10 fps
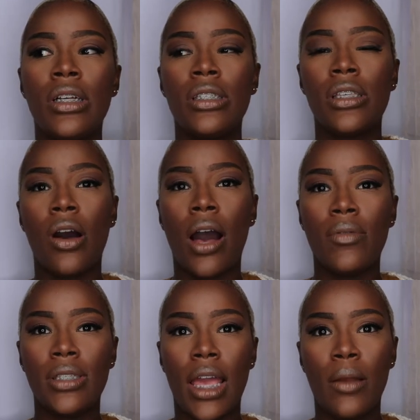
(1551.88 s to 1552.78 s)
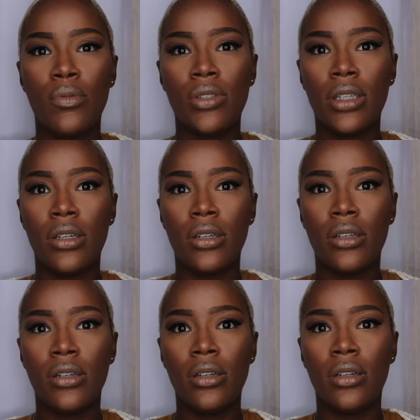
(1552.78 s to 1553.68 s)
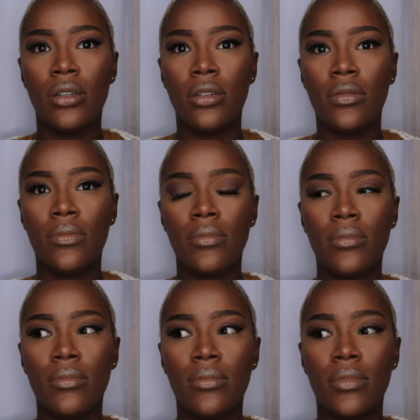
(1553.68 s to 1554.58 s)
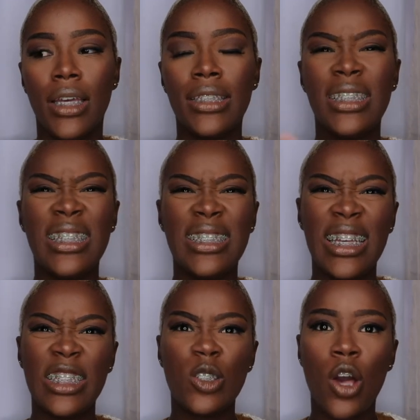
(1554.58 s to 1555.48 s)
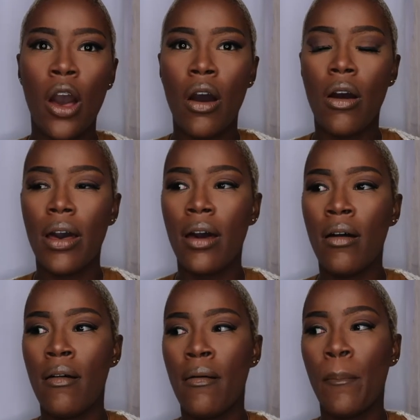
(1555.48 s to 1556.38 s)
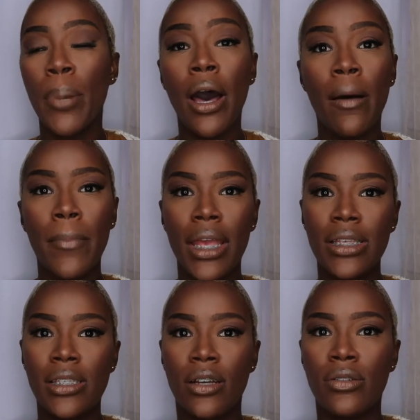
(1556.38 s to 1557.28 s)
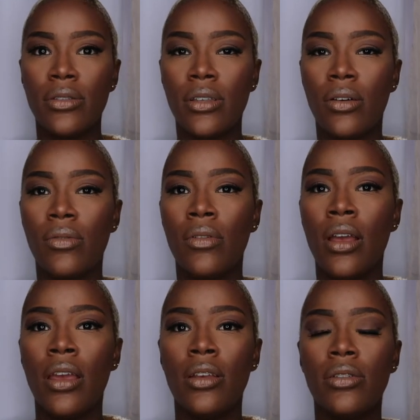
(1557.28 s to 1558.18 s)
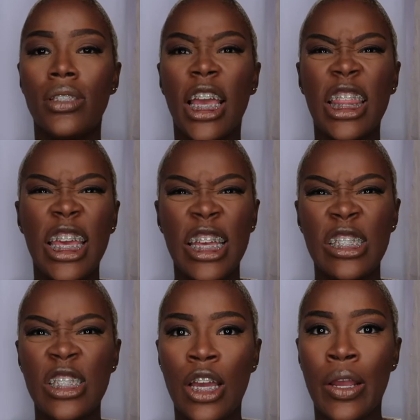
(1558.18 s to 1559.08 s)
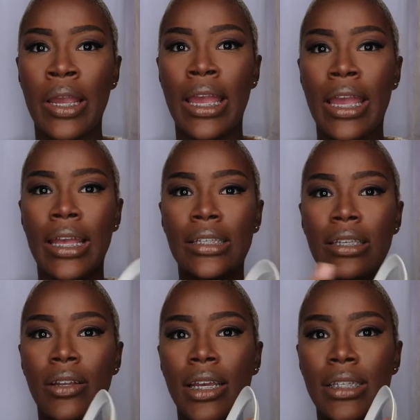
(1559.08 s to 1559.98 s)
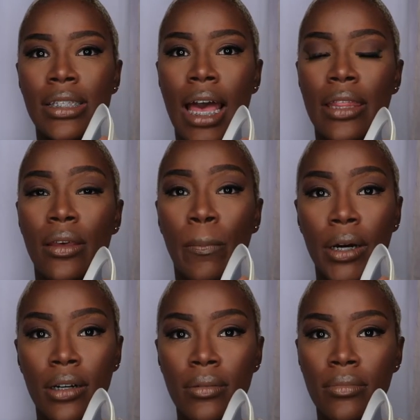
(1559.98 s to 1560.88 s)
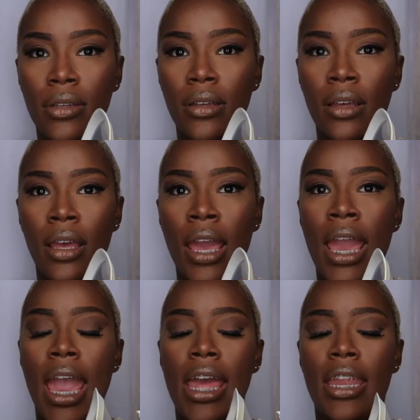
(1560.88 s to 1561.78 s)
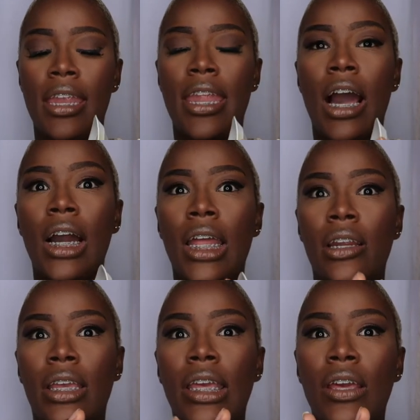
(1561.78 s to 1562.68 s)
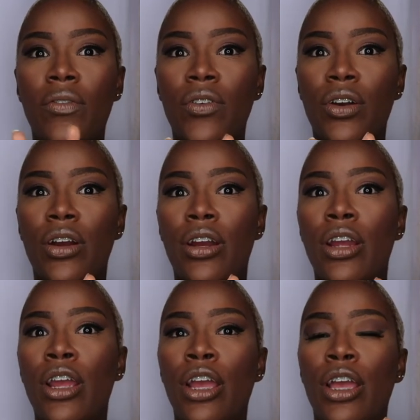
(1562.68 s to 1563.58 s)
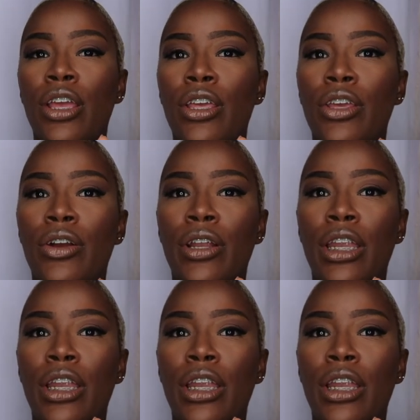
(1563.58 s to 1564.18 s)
so i was able to um, it's these things called um, pump insert so you'll take the insert and insert it inside the pump and then now it'll give your your